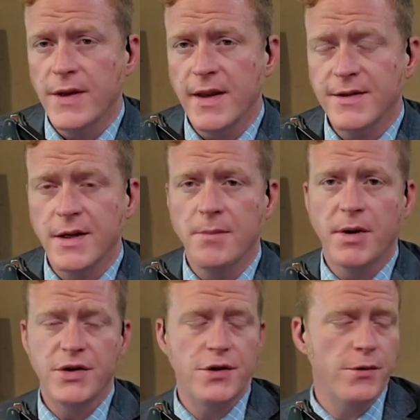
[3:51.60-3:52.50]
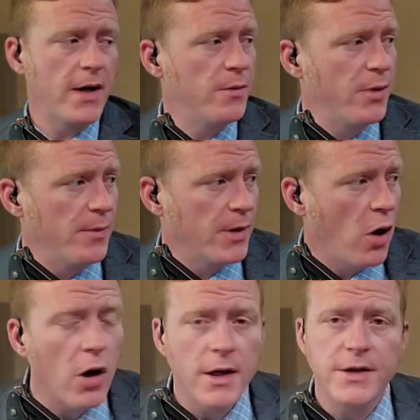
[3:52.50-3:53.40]
So, again, that's uh, Budget Director Bill
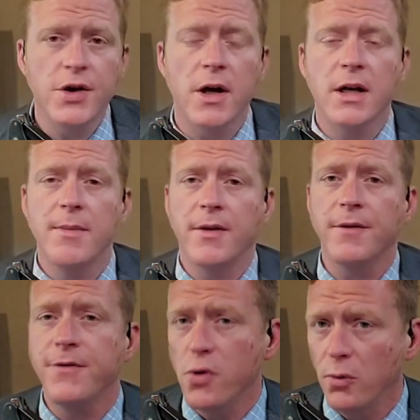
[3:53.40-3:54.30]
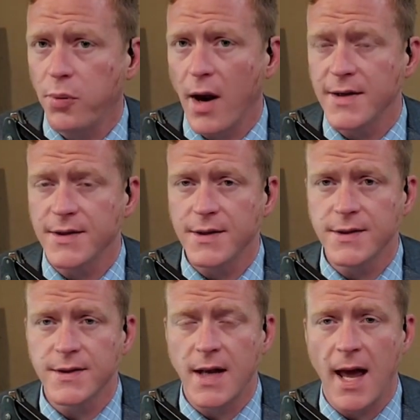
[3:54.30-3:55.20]
McCarty talking about the fuel
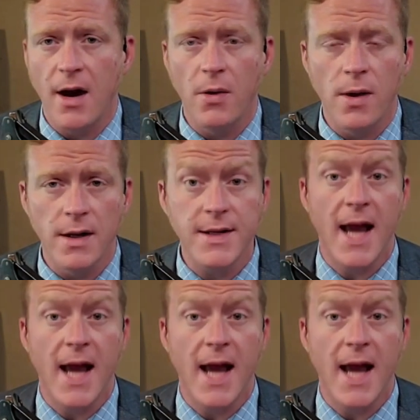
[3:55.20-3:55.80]
prices and how uh,